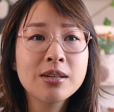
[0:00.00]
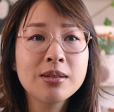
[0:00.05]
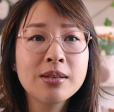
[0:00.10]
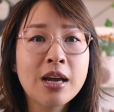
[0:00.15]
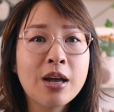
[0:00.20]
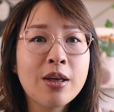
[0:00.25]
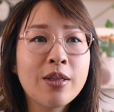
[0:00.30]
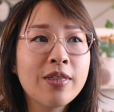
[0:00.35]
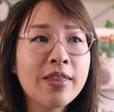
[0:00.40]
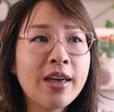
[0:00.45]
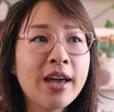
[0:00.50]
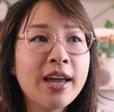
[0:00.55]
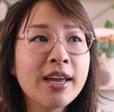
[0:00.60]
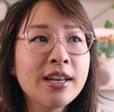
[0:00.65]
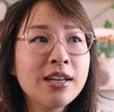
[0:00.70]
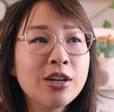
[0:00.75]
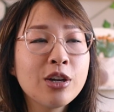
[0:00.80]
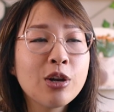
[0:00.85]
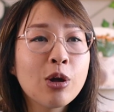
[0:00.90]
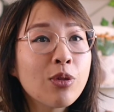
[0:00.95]
now
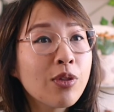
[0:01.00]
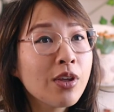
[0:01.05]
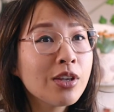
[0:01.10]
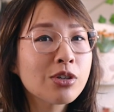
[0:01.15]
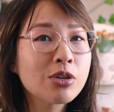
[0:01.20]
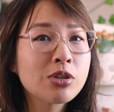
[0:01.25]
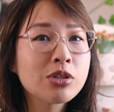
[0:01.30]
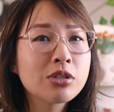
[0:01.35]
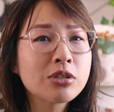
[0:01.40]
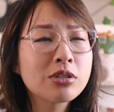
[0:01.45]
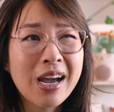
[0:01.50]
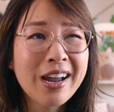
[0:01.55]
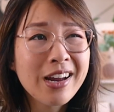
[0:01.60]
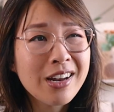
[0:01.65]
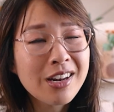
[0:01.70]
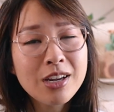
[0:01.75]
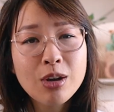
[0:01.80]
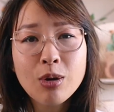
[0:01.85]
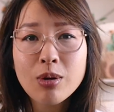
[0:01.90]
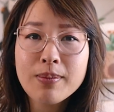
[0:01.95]
that, you know, things are
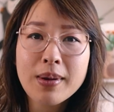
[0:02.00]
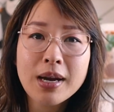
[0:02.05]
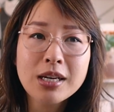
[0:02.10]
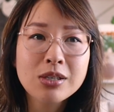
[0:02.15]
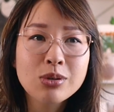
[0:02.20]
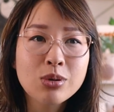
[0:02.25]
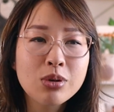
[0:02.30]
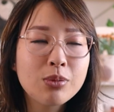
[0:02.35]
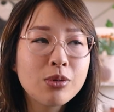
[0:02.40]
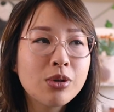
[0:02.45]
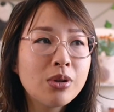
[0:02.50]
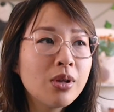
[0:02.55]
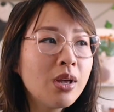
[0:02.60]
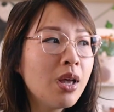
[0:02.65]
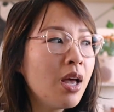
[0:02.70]
kind of going back to normal.